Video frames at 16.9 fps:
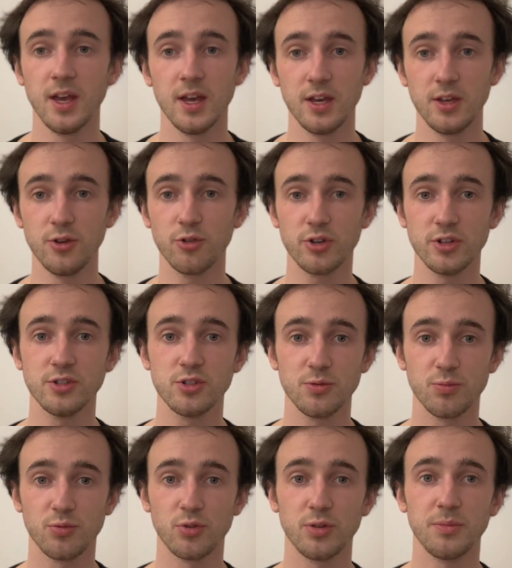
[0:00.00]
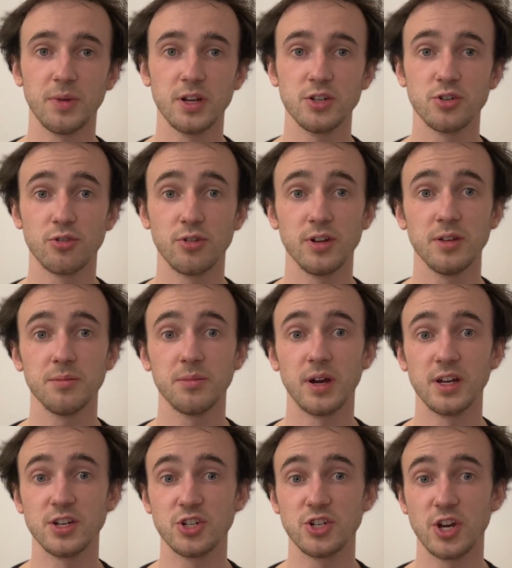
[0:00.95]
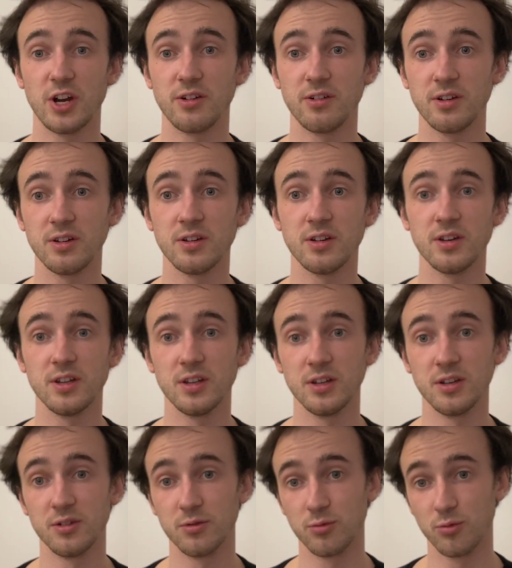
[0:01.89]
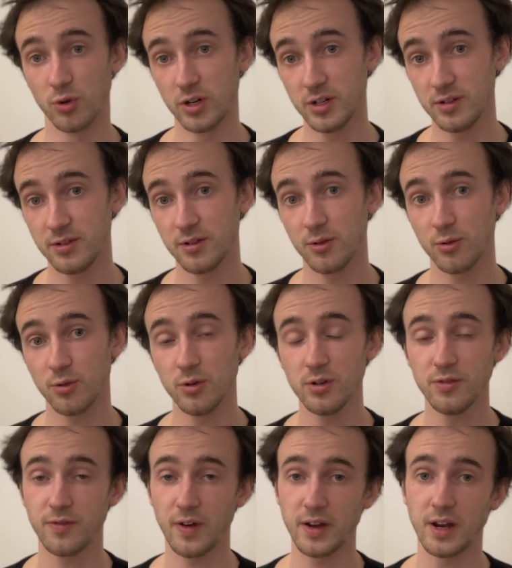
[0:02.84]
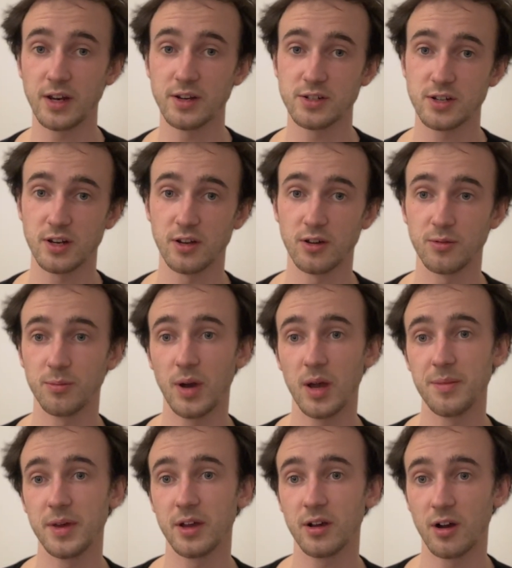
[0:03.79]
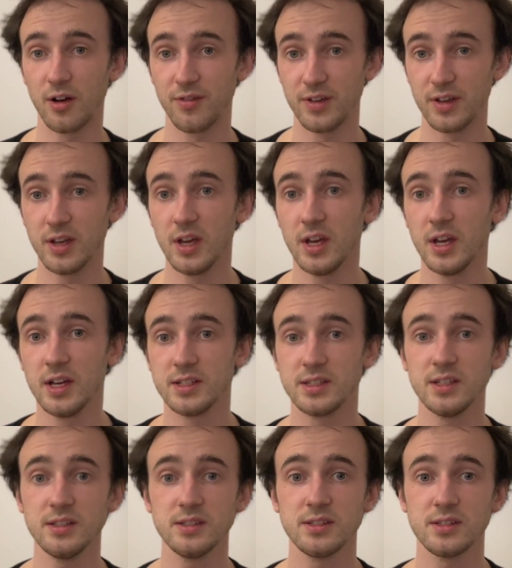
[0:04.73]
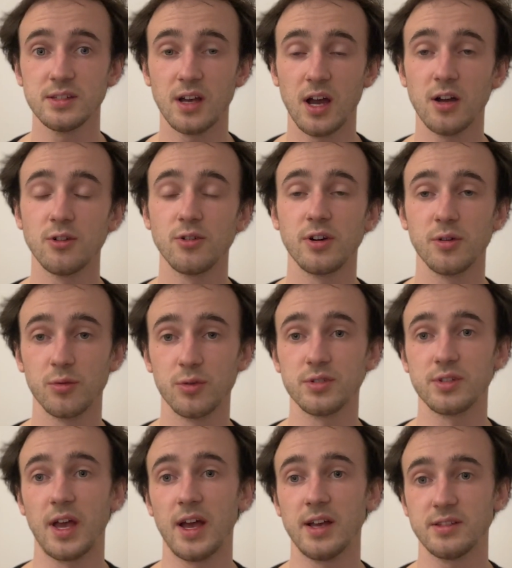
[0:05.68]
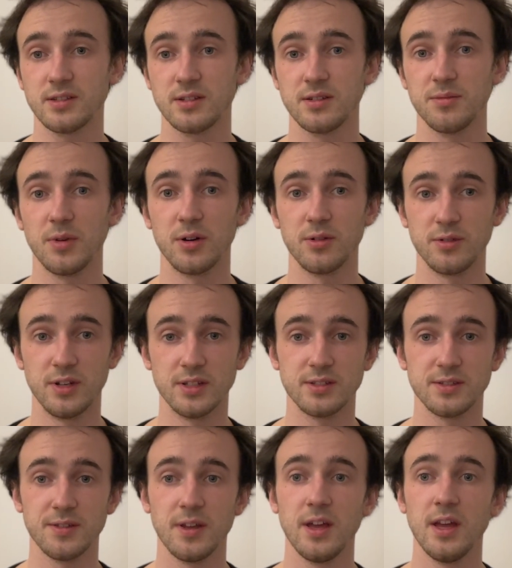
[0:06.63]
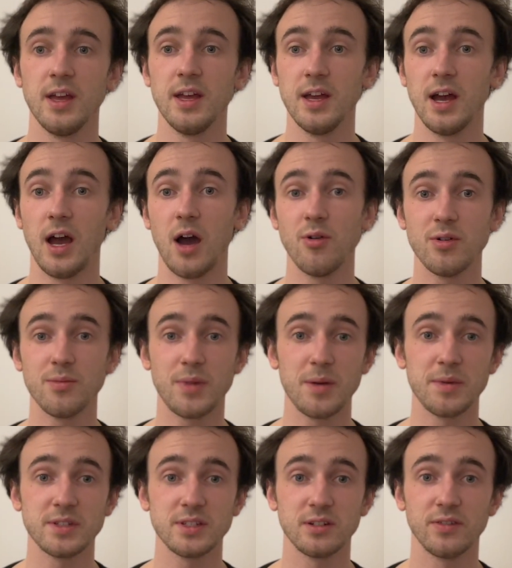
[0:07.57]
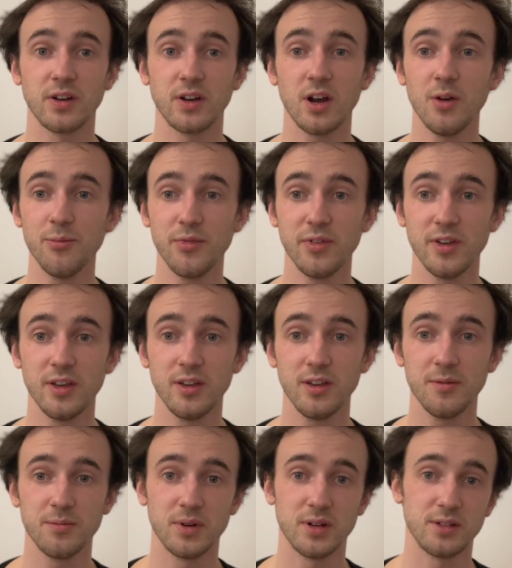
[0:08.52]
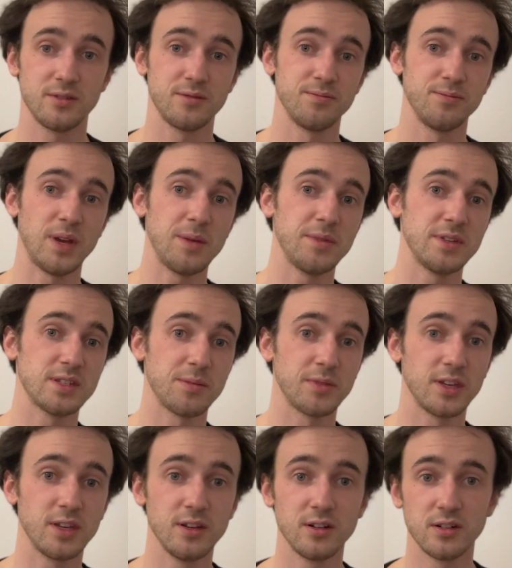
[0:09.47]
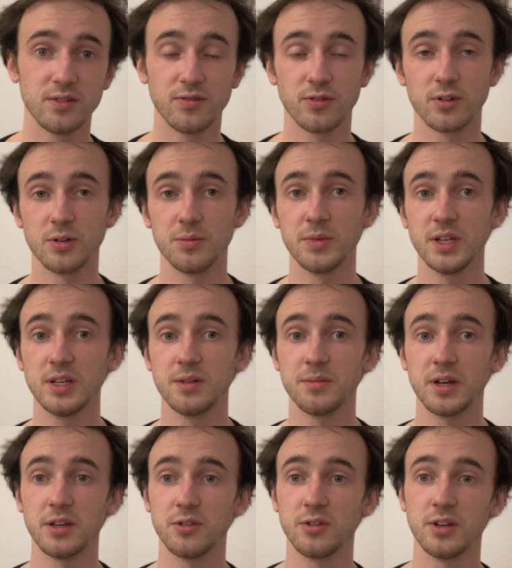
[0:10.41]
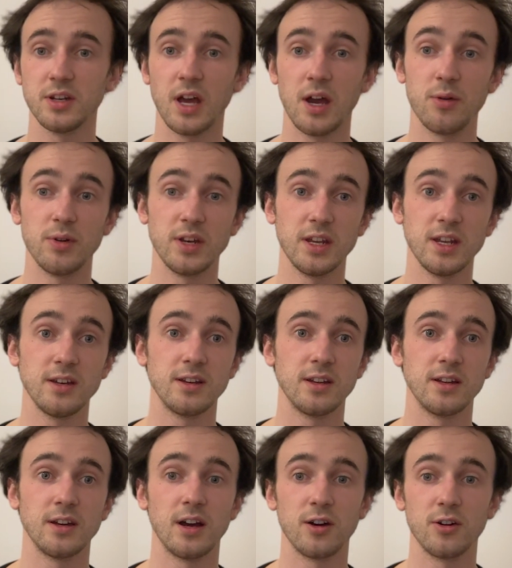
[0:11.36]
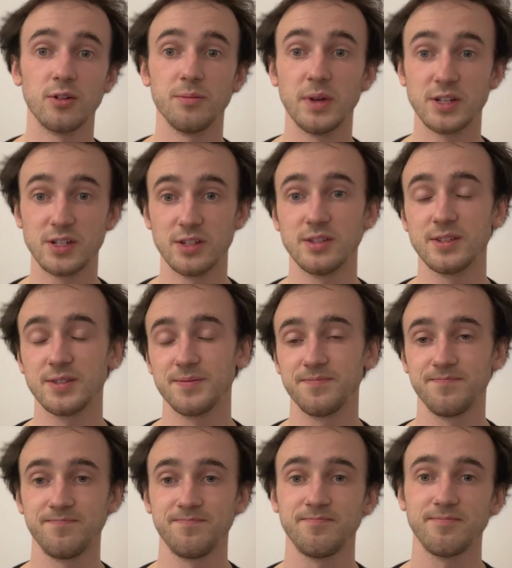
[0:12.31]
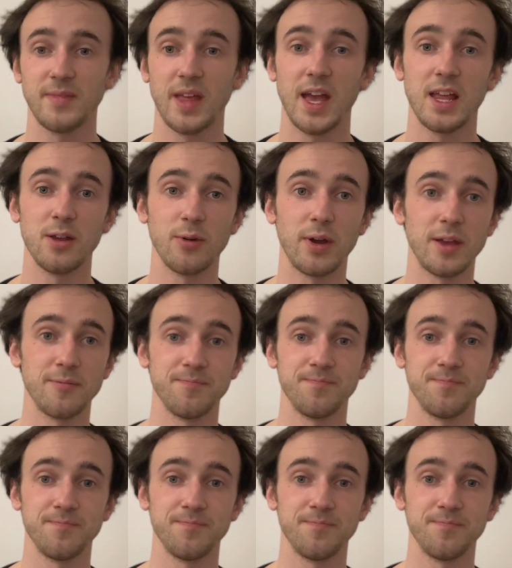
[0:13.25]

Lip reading: You can support my journey by sharing the word or financially on Buy Me a Coffee, since I already was asked about this. I won't buy myself a coffee, but maybe some gear for me and my unit that we need in our missions. Anyway,